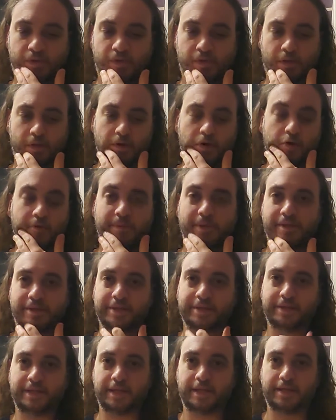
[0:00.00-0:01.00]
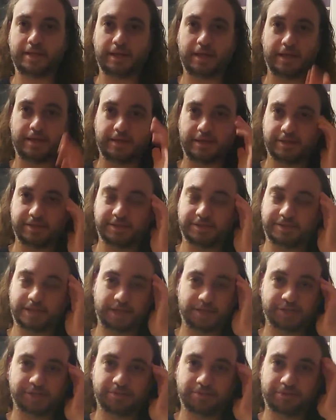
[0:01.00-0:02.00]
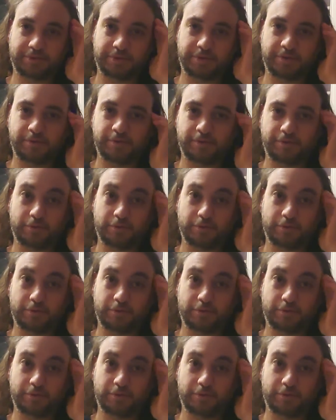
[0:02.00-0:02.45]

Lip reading: Army of the Dead yet, that's actually pretty cool,